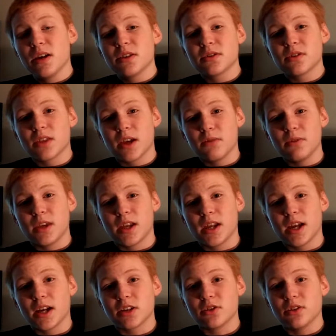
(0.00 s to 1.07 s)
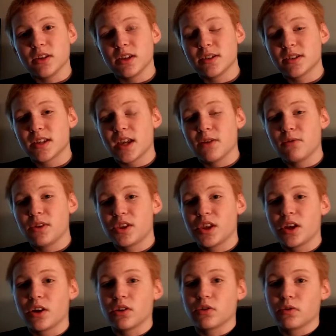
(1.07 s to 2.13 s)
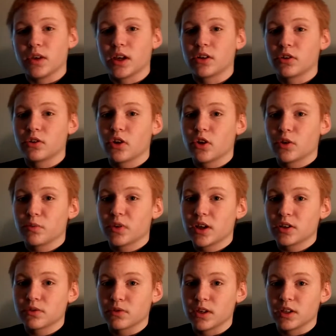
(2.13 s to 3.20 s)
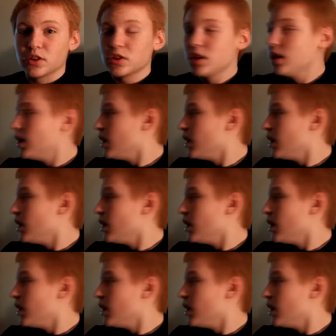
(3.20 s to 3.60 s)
so that we can actually stay within our $300 price range.